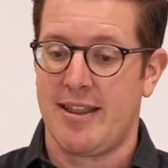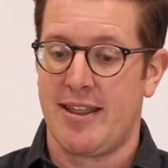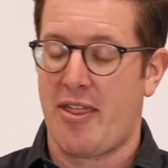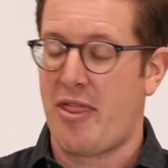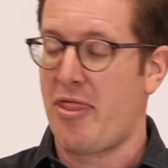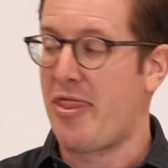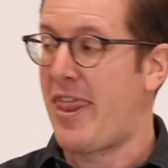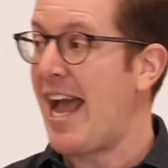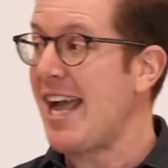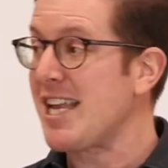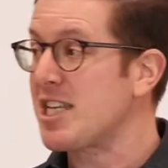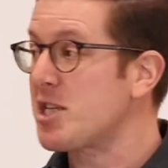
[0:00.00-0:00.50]

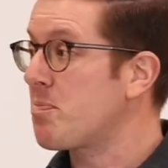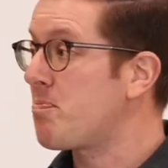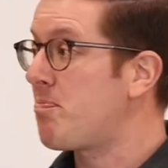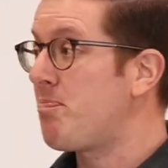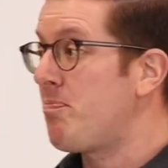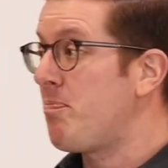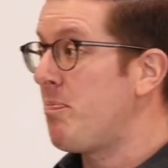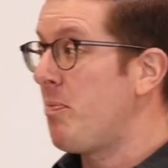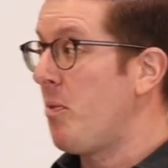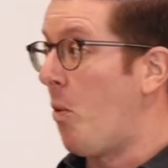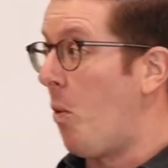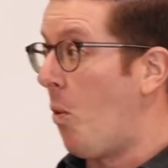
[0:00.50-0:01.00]
That's
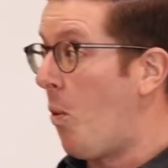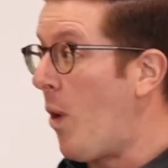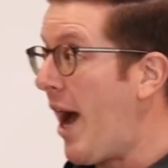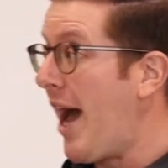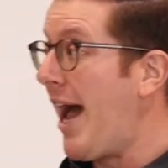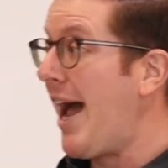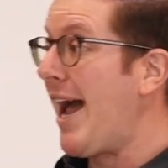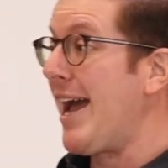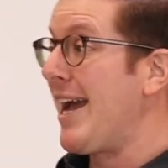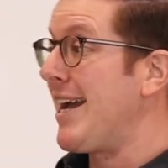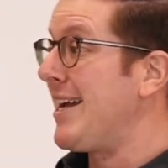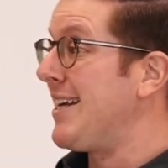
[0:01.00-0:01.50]

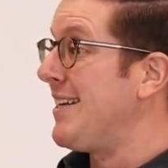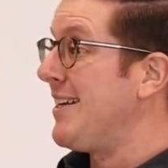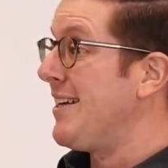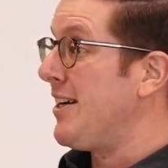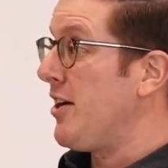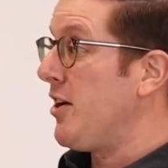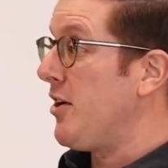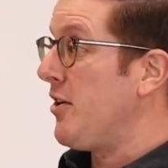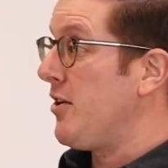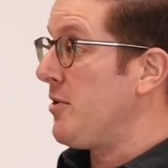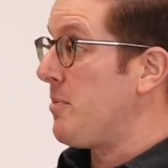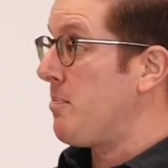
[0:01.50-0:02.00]
why
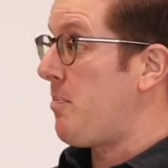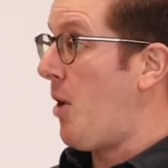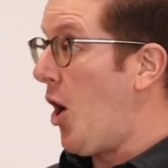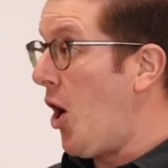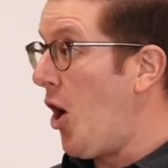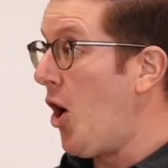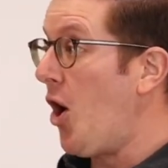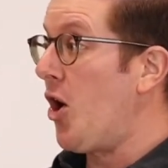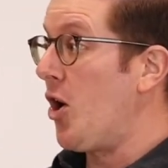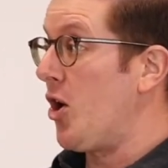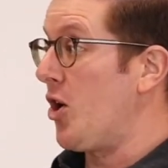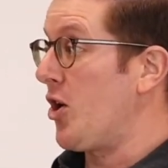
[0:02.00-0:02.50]

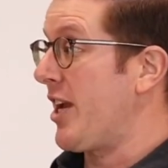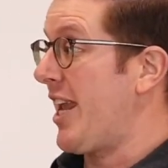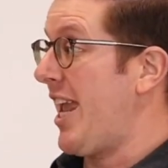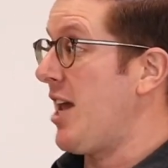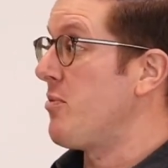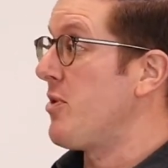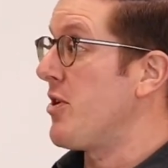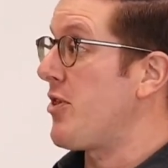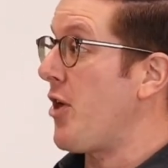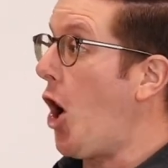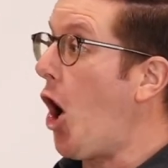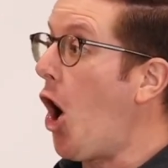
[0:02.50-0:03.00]
Paul can,
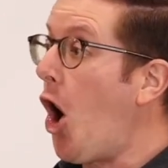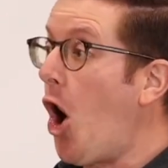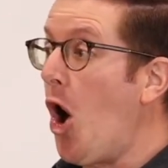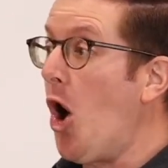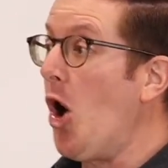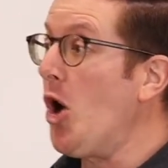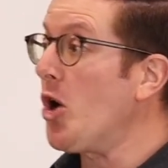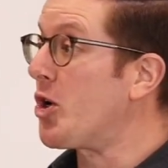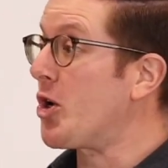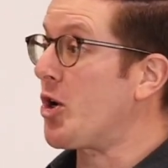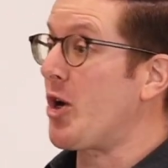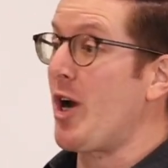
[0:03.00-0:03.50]
with
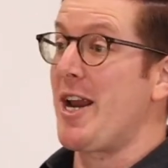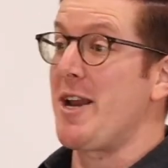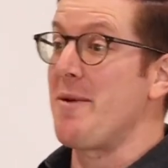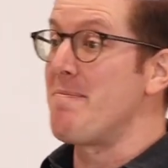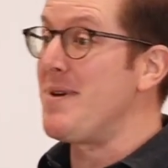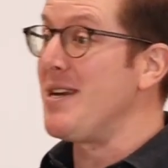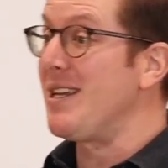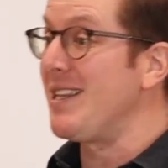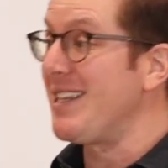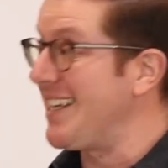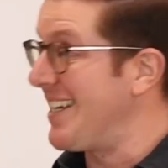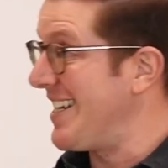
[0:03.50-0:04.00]
all
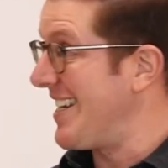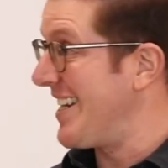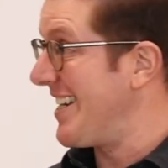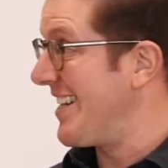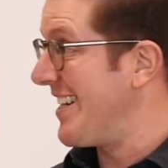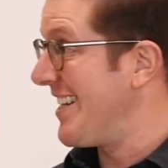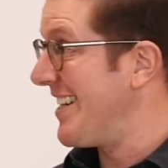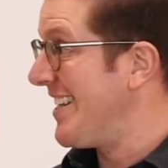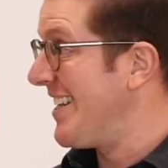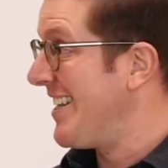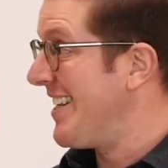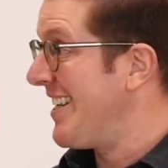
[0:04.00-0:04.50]
credibility,
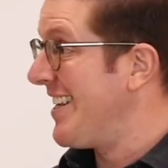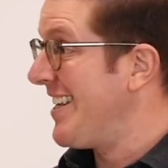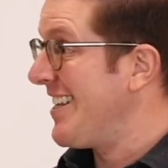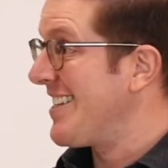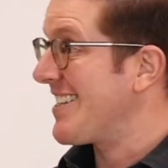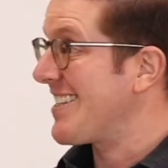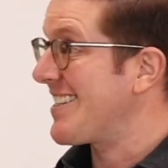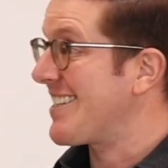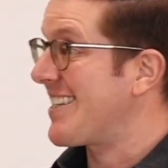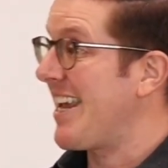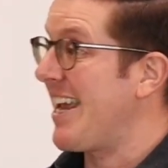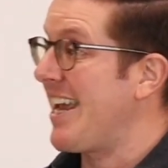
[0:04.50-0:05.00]

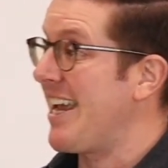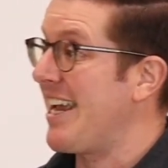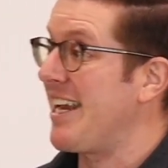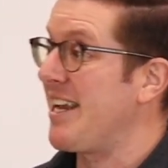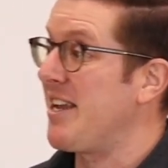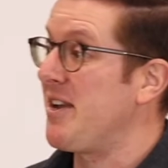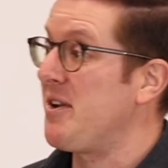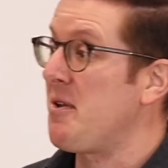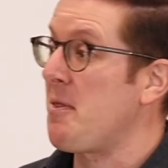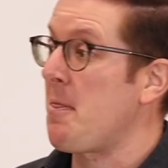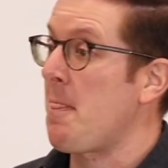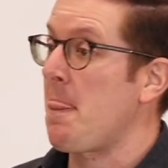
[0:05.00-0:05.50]
say,
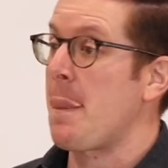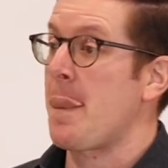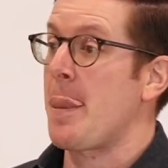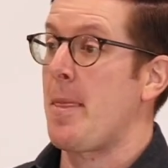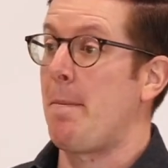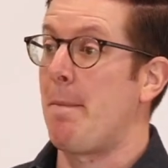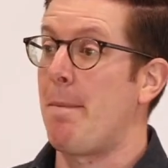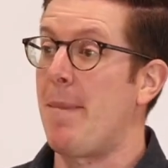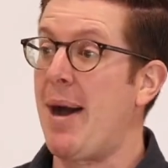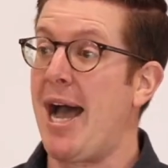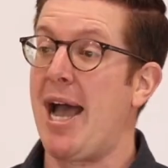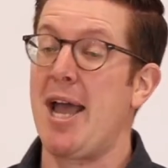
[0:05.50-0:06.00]

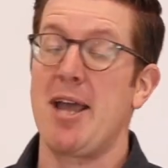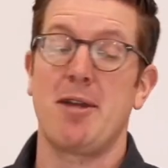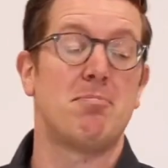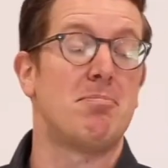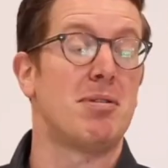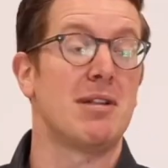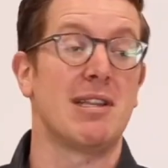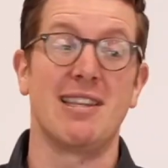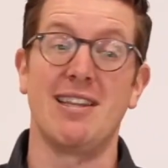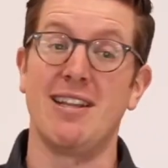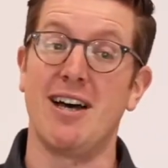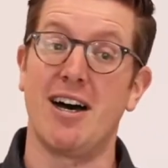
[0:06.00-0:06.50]
"My
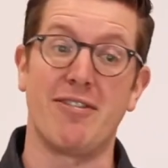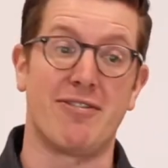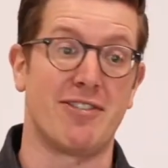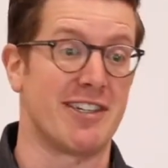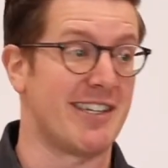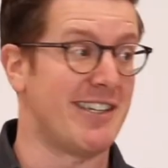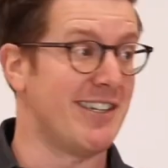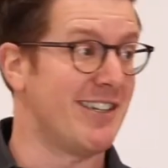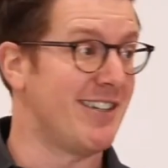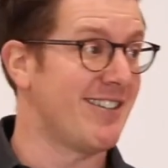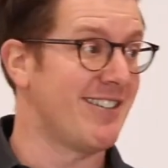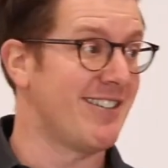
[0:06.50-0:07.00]
beloved,